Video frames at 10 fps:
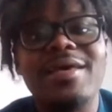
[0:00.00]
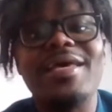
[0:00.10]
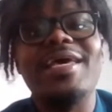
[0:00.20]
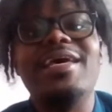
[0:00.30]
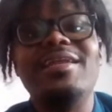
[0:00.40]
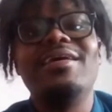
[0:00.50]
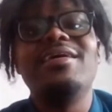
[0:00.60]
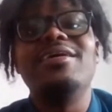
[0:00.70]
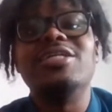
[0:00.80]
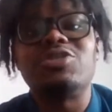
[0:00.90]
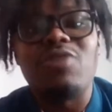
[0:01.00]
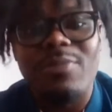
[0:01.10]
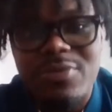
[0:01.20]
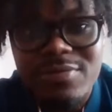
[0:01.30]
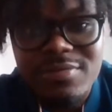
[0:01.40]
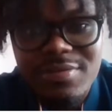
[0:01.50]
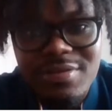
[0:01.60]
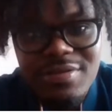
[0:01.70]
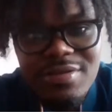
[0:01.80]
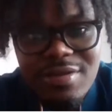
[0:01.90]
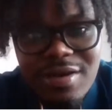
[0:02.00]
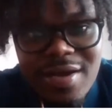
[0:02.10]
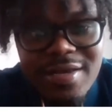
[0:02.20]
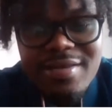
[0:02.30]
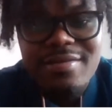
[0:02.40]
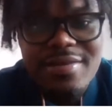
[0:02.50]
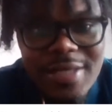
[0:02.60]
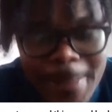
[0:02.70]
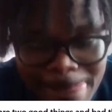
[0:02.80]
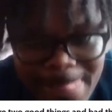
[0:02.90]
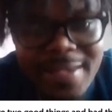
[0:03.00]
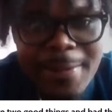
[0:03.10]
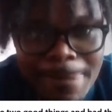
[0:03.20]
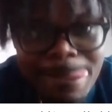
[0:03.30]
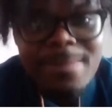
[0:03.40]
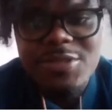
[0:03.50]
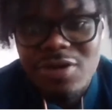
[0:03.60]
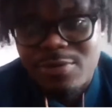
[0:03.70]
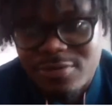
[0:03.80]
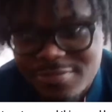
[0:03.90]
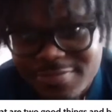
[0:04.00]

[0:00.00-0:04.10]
in trouble. All right, in trouble.